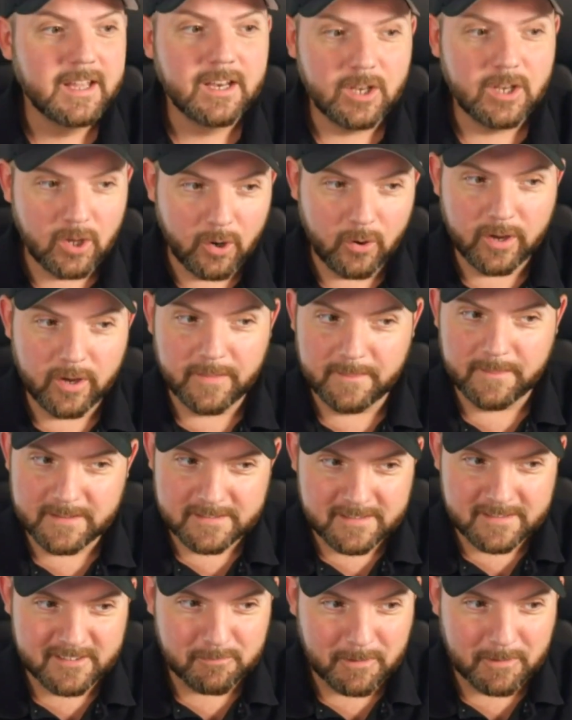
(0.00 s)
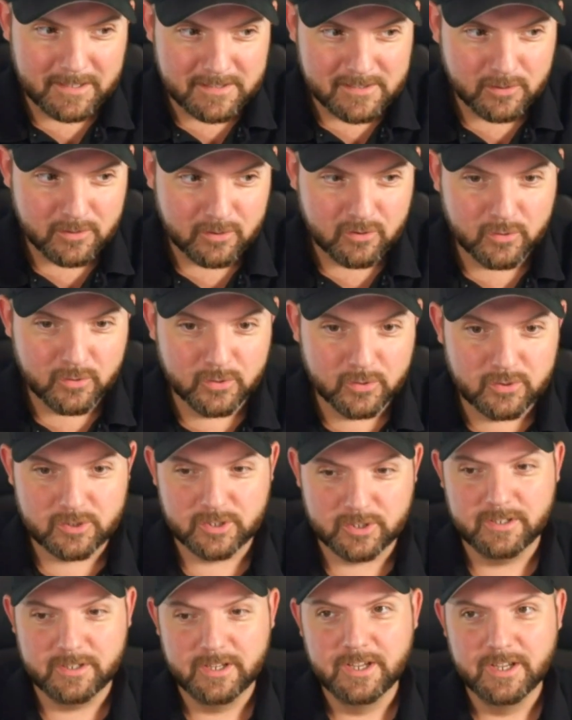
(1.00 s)
No, and this is why it's so
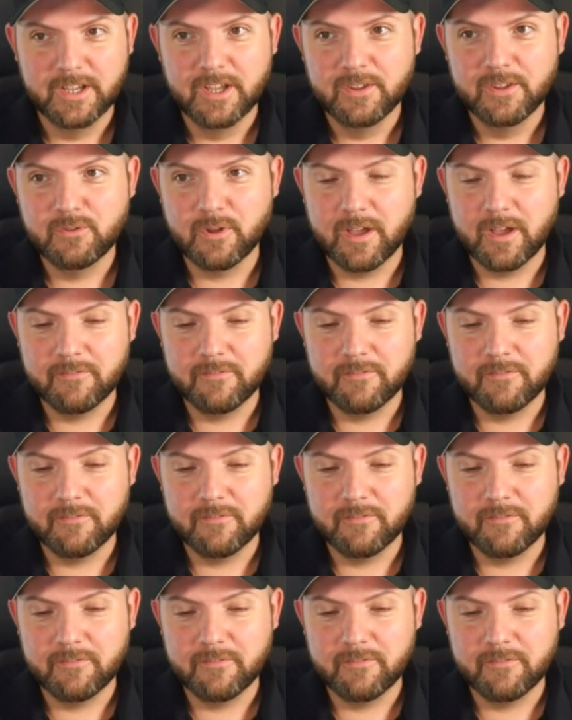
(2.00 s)
crucial to